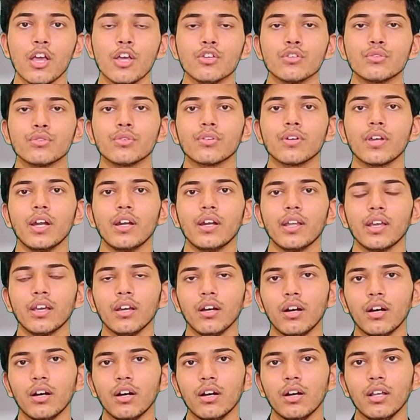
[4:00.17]
So
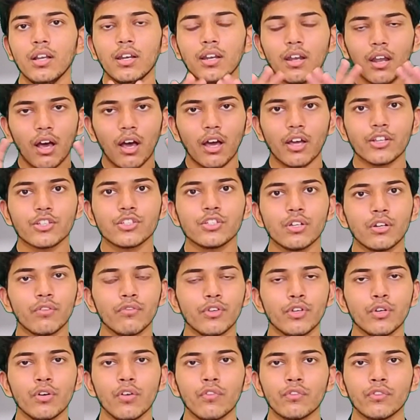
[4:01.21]
getting a larger
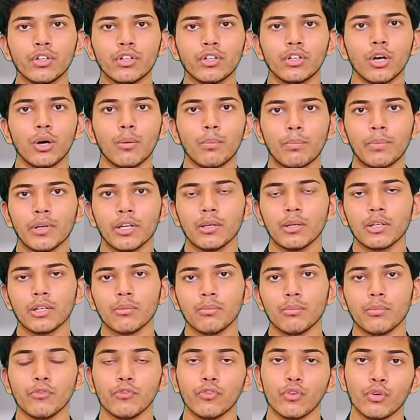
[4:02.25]
view of the topic
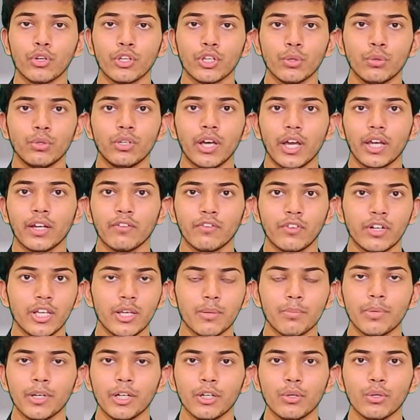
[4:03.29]
before you dive
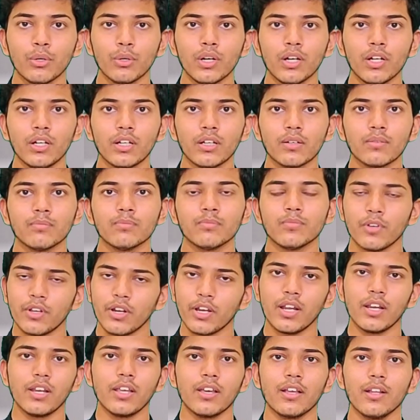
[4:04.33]
deep into it
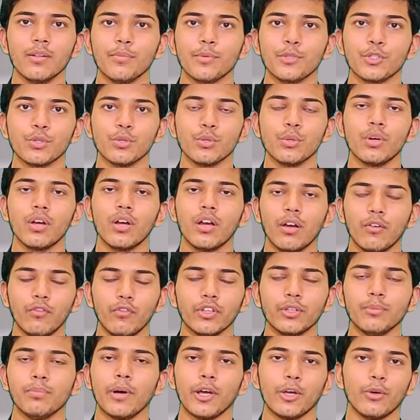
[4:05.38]
really helps you
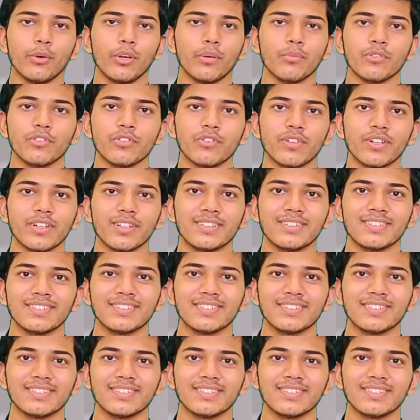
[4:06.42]
with biochemistry.